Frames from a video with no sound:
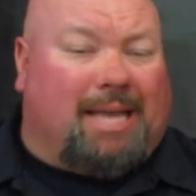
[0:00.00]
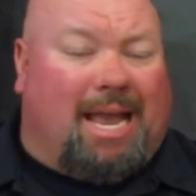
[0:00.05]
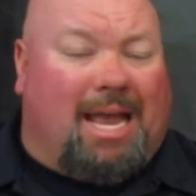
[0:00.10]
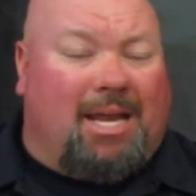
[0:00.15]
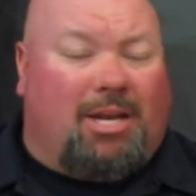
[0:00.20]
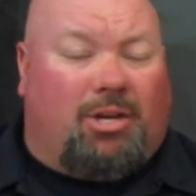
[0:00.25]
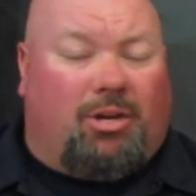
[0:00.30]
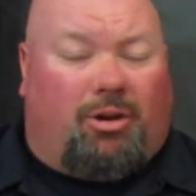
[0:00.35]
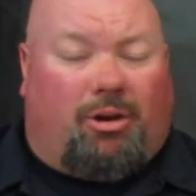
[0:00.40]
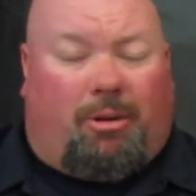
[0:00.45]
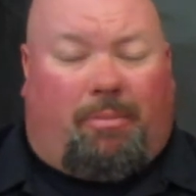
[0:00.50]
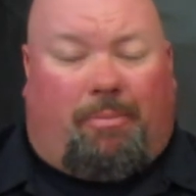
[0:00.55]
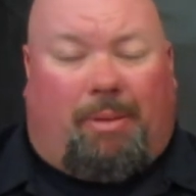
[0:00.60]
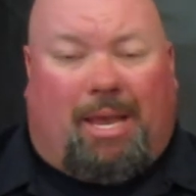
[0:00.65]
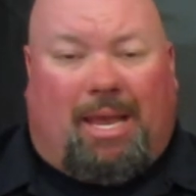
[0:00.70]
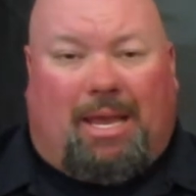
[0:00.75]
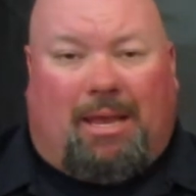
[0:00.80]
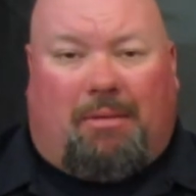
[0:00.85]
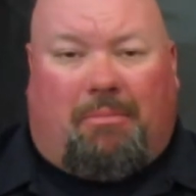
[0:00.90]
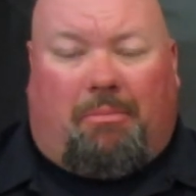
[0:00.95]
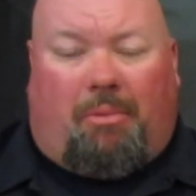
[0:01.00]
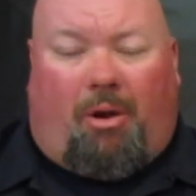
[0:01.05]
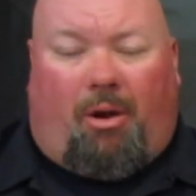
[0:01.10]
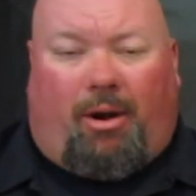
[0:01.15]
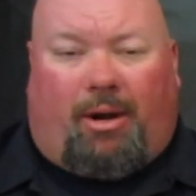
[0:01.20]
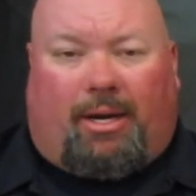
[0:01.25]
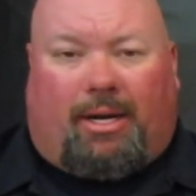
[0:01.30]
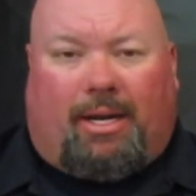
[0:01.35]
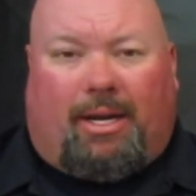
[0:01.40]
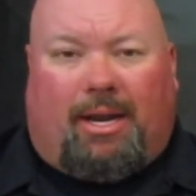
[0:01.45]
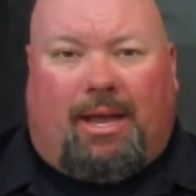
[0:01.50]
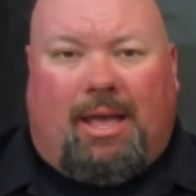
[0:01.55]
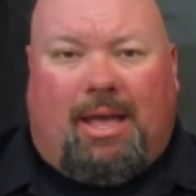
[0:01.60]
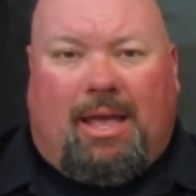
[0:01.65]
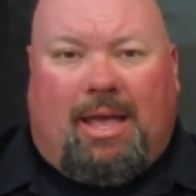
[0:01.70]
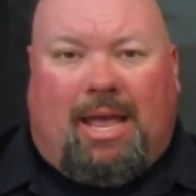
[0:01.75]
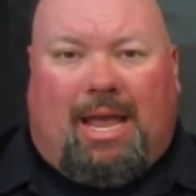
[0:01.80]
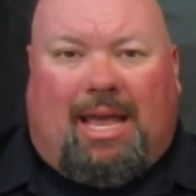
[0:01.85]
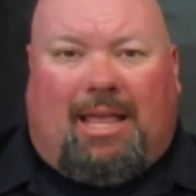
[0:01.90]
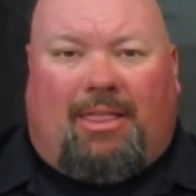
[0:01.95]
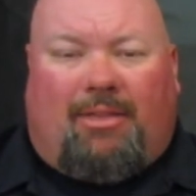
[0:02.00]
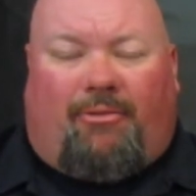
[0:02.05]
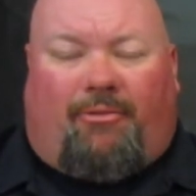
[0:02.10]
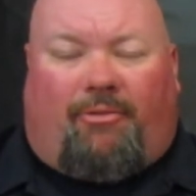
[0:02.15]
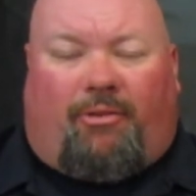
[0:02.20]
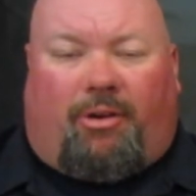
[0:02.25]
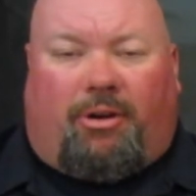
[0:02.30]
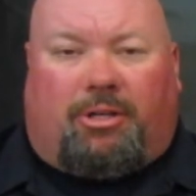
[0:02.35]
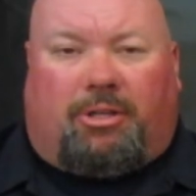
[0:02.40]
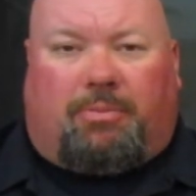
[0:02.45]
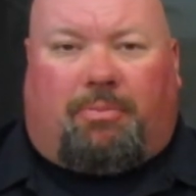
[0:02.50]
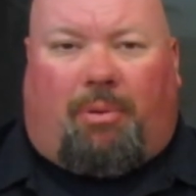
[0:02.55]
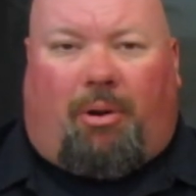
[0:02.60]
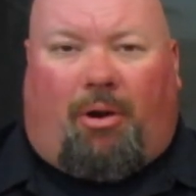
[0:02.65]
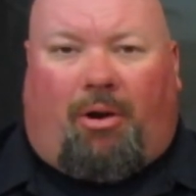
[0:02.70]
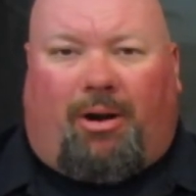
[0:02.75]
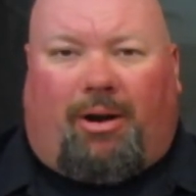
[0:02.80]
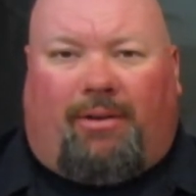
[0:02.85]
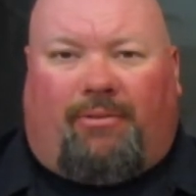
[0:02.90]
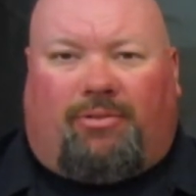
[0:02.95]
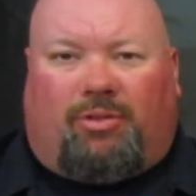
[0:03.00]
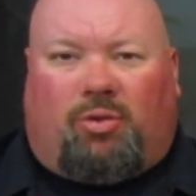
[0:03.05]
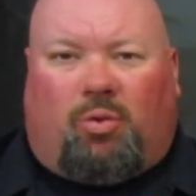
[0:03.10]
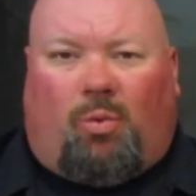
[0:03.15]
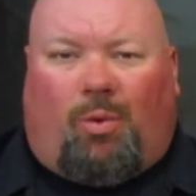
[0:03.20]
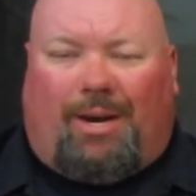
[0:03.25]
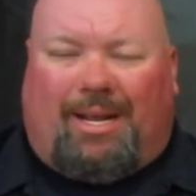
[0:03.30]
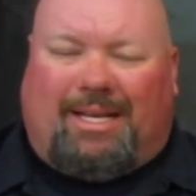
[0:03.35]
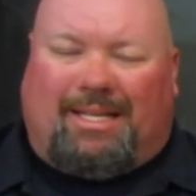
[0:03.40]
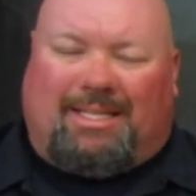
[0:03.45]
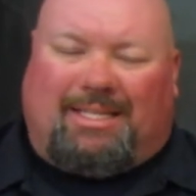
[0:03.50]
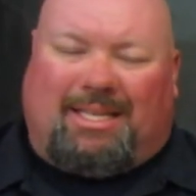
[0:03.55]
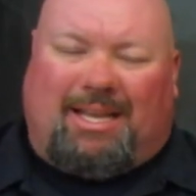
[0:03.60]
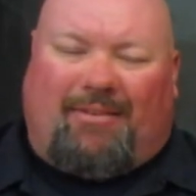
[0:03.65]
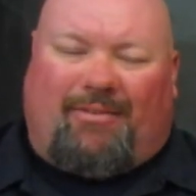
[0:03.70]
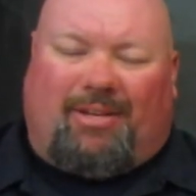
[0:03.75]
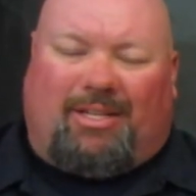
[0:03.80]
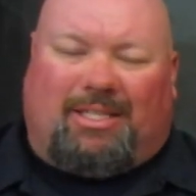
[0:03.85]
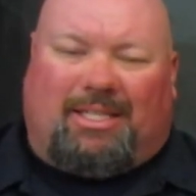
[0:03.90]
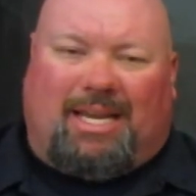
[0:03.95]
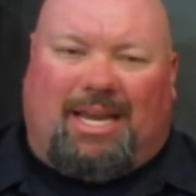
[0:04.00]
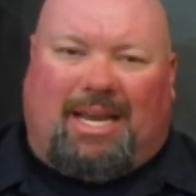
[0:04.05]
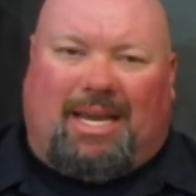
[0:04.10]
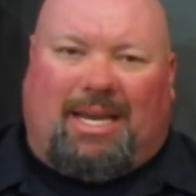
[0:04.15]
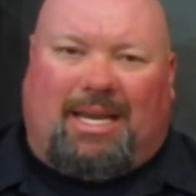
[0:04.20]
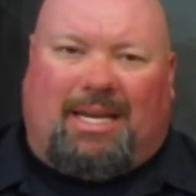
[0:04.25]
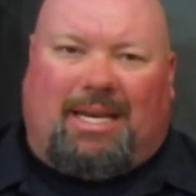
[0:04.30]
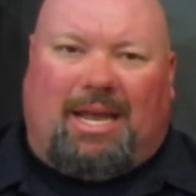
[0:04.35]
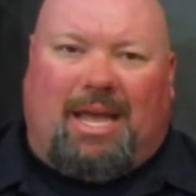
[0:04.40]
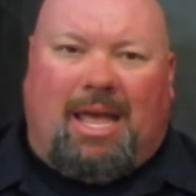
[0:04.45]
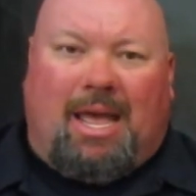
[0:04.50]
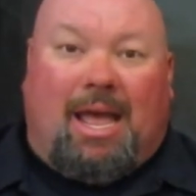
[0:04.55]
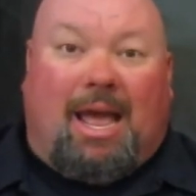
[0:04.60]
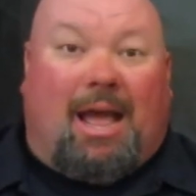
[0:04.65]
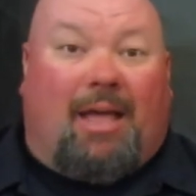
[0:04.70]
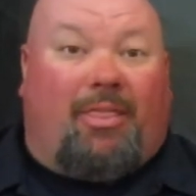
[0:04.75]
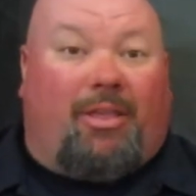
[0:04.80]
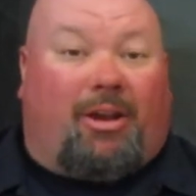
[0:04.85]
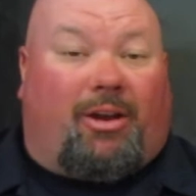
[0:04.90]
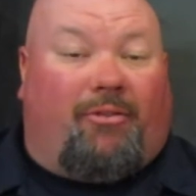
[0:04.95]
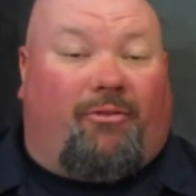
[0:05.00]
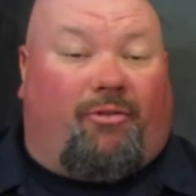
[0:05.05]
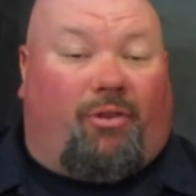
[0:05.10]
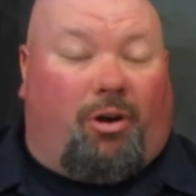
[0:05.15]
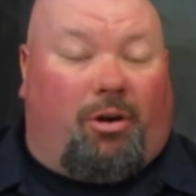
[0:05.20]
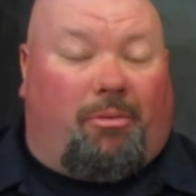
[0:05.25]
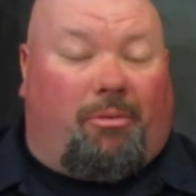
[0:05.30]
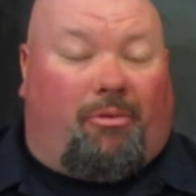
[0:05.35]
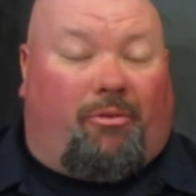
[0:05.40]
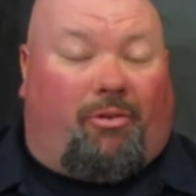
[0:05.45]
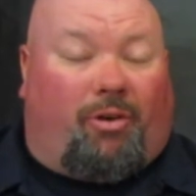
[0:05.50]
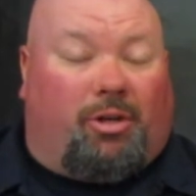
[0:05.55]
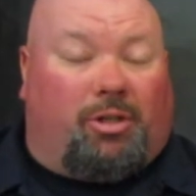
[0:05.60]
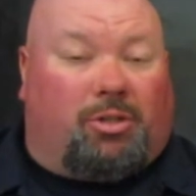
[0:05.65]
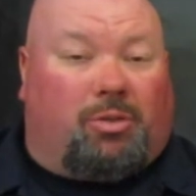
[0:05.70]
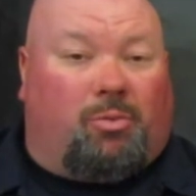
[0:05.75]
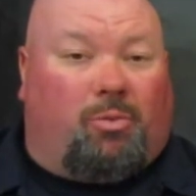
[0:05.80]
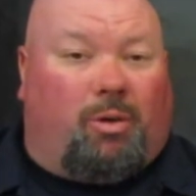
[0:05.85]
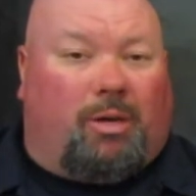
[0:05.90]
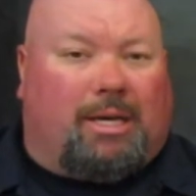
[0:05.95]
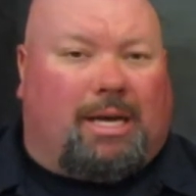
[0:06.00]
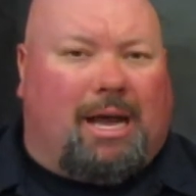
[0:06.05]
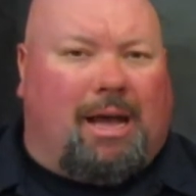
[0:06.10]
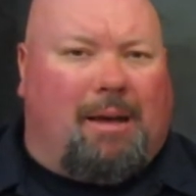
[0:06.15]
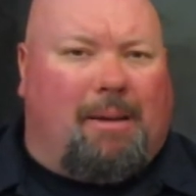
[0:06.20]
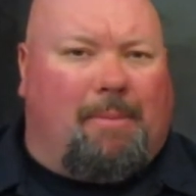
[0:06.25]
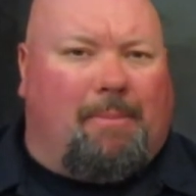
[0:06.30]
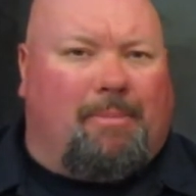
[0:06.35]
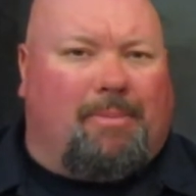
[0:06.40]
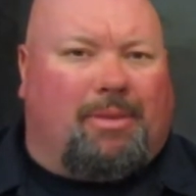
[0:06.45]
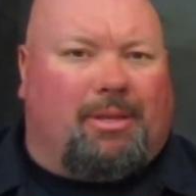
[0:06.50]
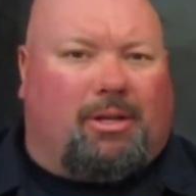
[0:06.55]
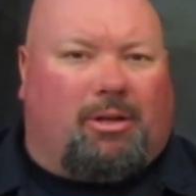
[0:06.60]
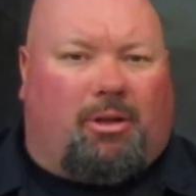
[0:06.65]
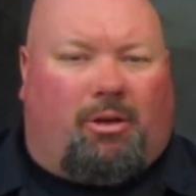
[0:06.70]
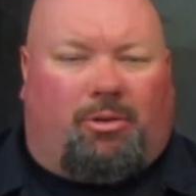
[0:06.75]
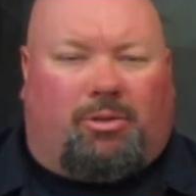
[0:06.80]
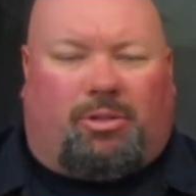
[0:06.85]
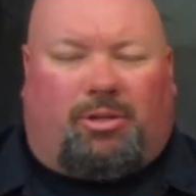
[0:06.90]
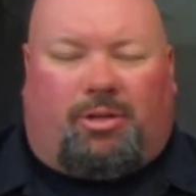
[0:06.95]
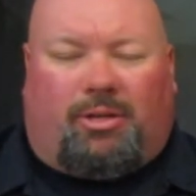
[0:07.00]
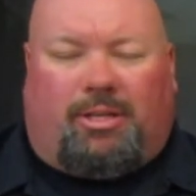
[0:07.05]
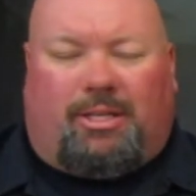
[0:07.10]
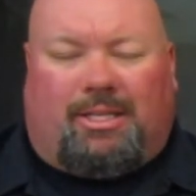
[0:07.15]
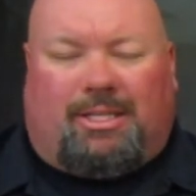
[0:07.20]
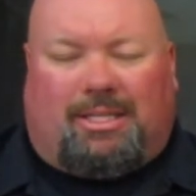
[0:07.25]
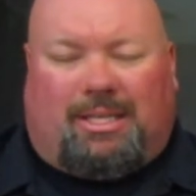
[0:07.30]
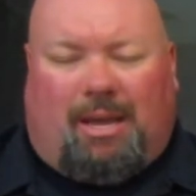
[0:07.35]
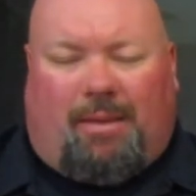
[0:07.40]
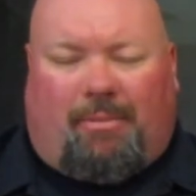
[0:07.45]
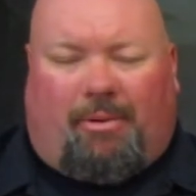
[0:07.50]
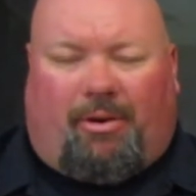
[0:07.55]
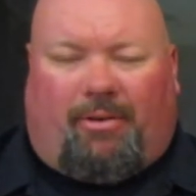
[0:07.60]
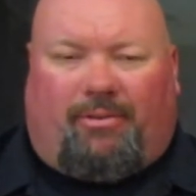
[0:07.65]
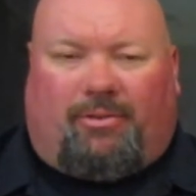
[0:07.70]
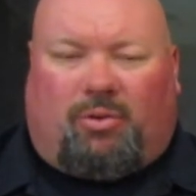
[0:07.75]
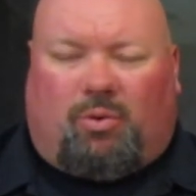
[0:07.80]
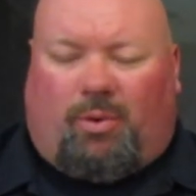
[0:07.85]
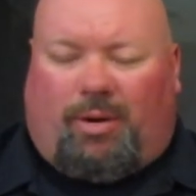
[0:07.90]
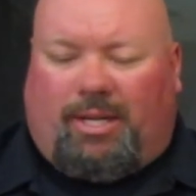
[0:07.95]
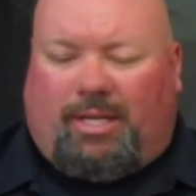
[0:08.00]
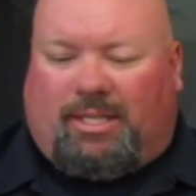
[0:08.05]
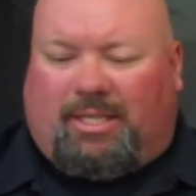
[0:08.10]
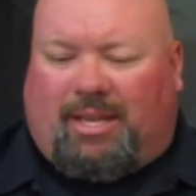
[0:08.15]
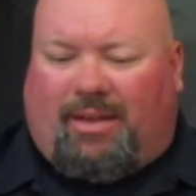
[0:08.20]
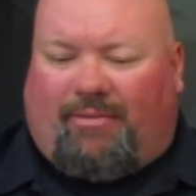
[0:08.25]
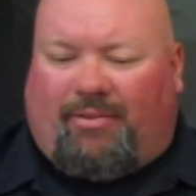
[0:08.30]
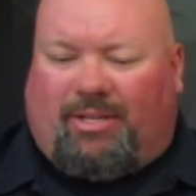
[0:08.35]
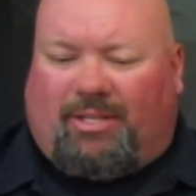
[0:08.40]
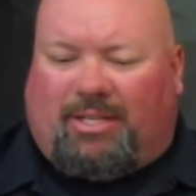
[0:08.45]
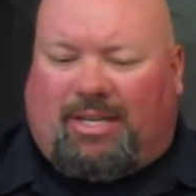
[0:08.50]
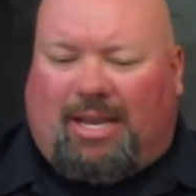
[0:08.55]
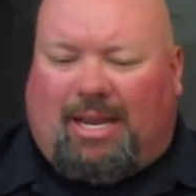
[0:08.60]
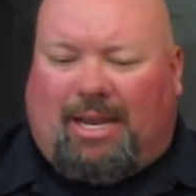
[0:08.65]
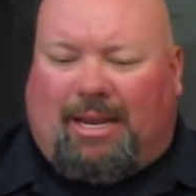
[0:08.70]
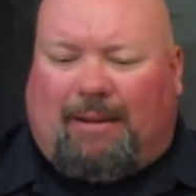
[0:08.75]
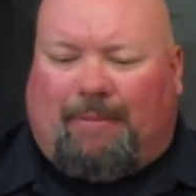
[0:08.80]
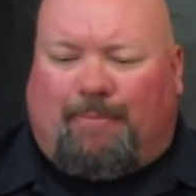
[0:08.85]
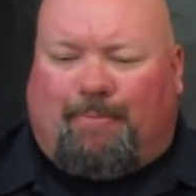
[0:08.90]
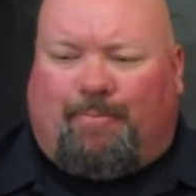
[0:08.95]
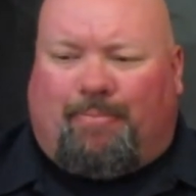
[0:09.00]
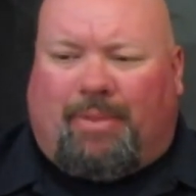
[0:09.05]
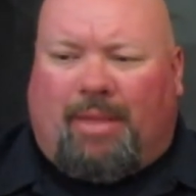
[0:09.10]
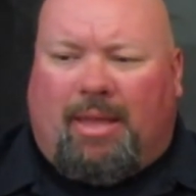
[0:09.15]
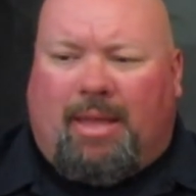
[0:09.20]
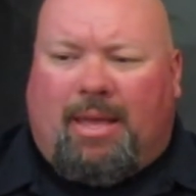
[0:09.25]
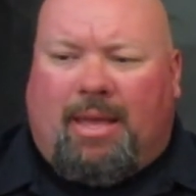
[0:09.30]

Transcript: and European market in the first part of 2017, and the convertible version will come closer to the summer of 2017.